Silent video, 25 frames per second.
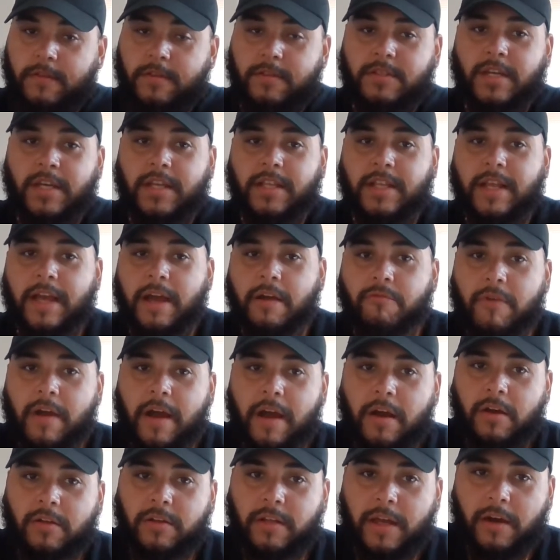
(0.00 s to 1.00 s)
take that
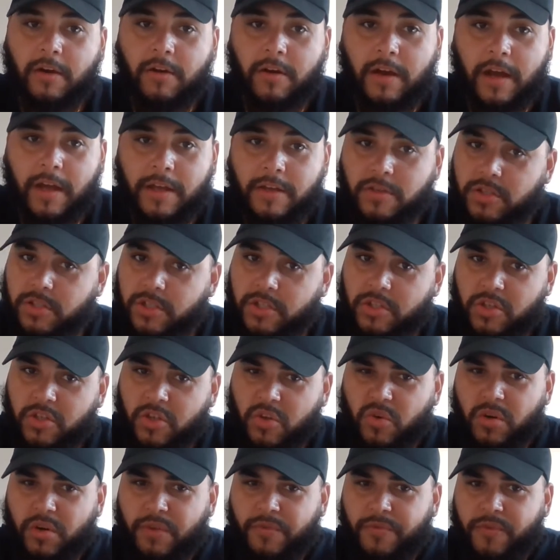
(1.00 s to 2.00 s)
round out. I usually
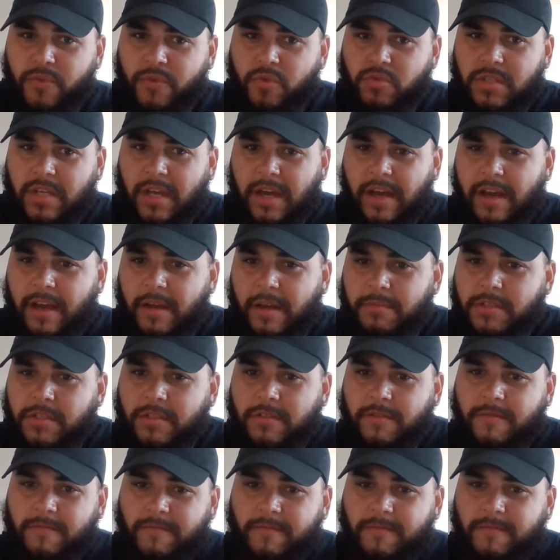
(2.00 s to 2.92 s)
do it a few times